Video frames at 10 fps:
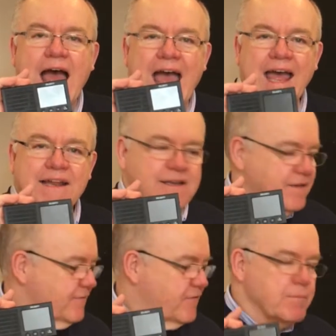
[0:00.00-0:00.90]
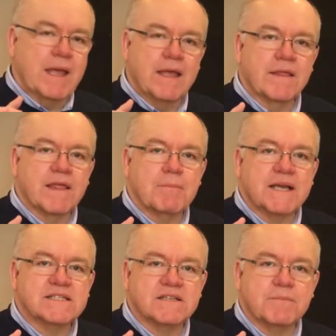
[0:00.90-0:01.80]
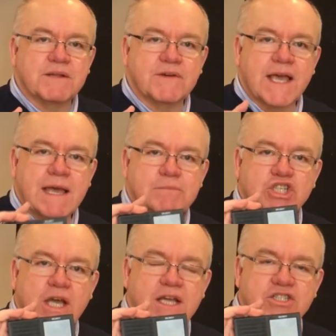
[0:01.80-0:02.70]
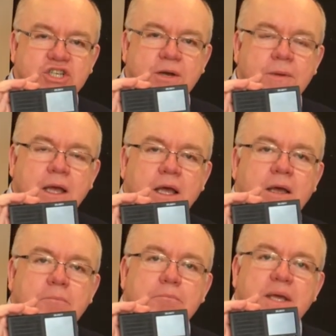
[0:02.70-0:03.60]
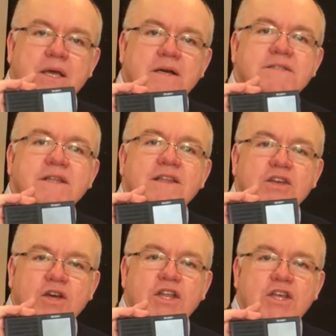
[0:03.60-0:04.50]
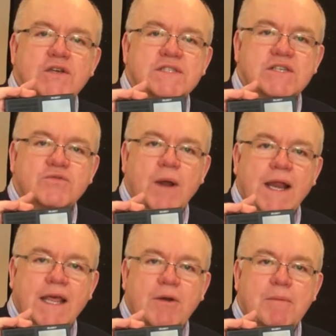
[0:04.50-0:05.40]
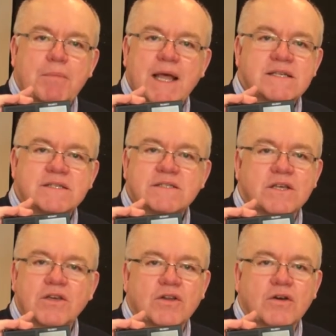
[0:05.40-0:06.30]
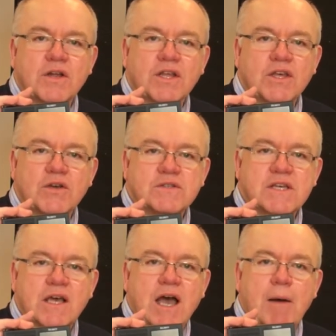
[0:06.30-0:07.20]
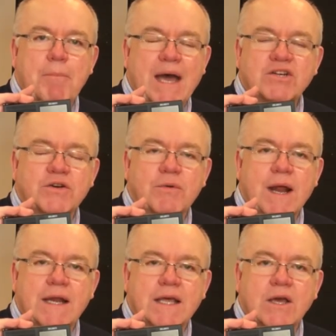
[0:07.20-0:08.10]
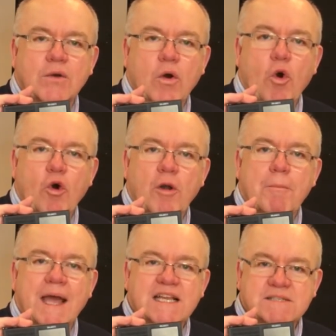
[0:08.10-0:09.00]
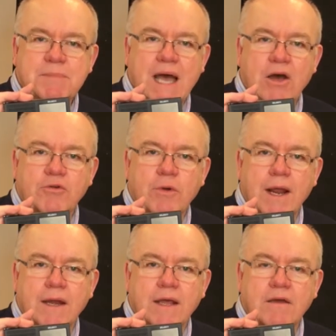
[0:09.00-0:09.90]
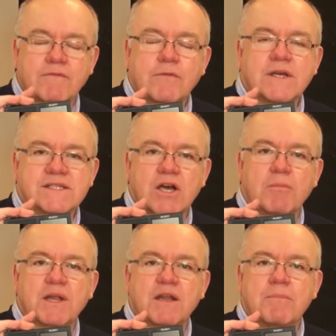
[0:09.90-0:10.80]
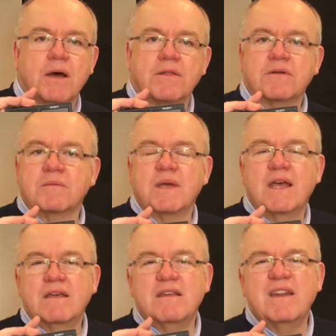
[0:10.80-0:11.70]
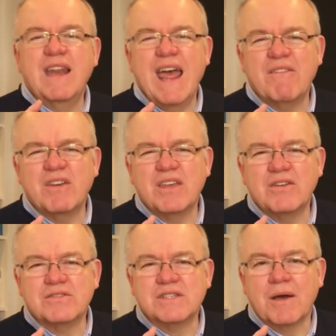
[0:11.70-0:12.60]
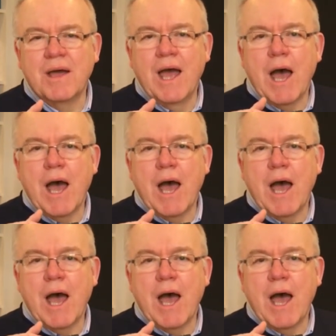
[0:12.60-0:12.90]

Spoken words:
And for me, that makes it a bit of a game changer, because you're going to use this radio in places that you're not going to use a battery radio or a mains powered radio. For example, in a bathroom, you'd never use a